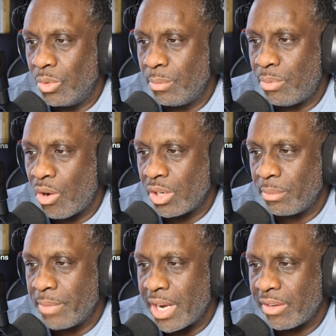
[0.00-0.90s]
what
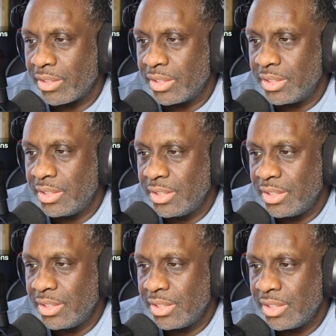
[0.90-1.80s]
part of Maryland
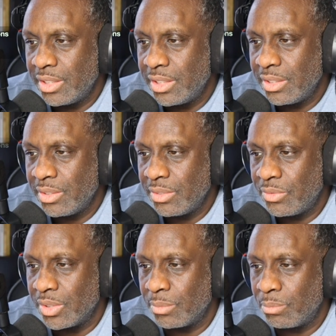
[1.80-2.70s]

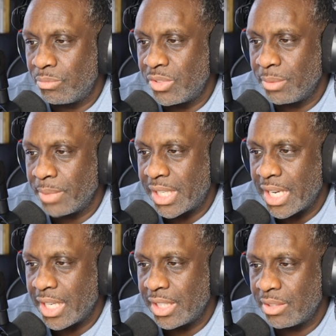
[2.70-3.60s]
for the
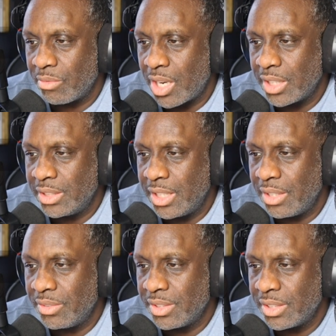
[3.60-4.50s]
mechanic, Ronnie
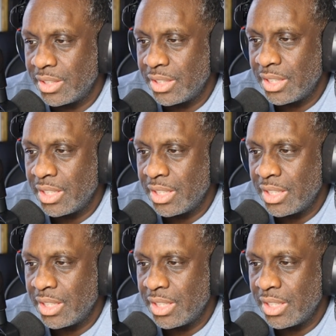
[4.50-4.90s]
Davis,